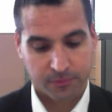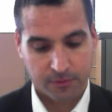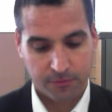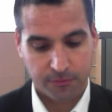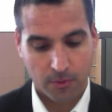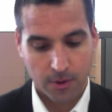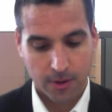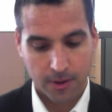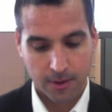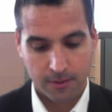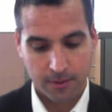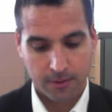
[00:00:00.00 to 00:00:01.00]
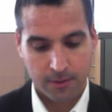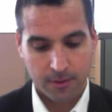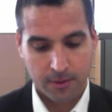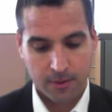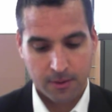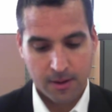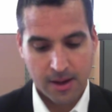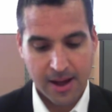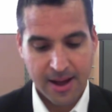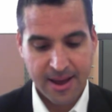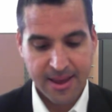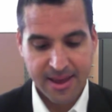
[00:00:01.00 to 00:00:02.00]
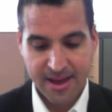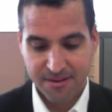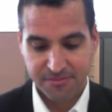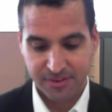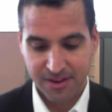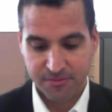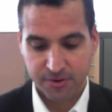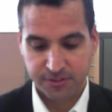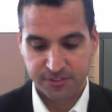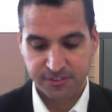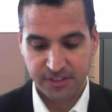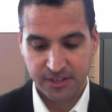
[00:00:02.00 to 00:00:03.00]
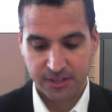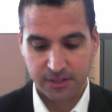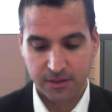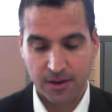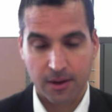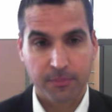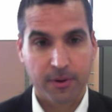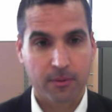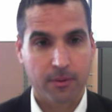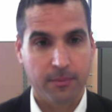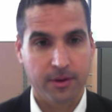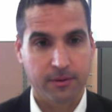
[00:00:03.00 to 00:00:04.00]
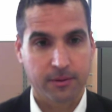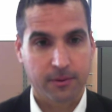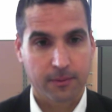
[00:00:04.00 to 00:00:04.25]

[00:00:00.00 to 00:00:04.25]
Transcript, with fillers: Four, I have never seen a pyramid.